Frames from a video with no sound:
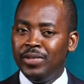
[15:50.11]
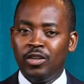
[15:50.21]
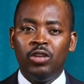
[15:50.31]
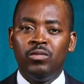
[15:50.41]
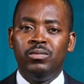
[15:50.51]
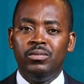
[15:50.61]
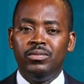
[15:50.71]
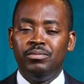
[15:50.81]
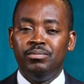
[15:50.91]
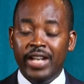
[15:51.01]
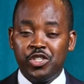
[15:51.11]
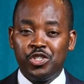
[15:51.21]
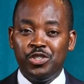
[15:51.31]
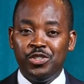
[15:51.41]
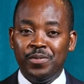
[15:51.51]
May God
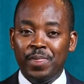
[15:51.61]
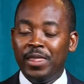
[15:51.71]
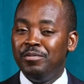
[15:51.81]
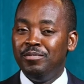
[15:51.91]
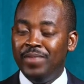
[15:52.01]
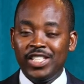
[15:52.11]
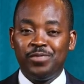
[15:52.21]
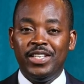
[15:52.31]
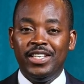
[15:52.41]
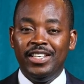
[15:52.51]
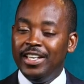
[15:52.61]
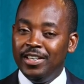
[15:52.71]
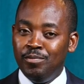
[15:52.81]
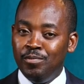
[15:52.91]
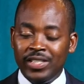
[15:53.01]
bless you, bless me,
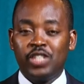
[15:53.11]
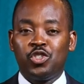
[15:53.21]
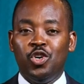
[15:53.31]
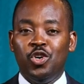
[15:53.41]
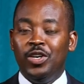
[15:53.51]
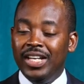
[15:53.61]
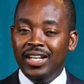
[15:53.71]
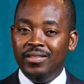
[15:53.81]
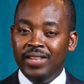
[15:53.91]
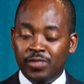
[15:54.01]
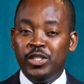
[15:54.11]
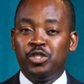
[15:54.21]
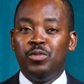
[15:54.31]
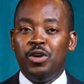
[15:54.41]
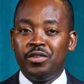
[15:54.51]
bless us all. Let's meet
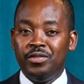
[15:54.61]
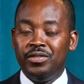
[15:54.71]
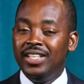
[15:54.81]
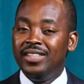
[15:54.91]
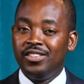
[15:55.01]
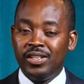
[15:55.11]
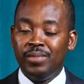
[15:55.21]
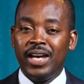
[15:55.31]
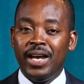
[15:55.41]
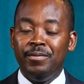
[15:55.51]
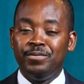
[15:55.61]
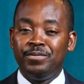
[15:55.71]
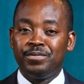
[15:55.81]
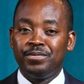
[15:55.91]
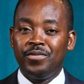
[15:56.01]
tomorrow at the same time.
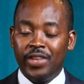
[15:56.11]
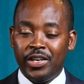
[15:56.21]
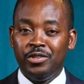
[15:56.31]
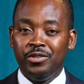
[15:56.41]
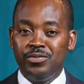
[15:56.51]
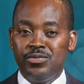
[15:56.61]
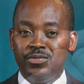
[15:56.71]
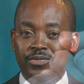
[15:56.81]
Thank you.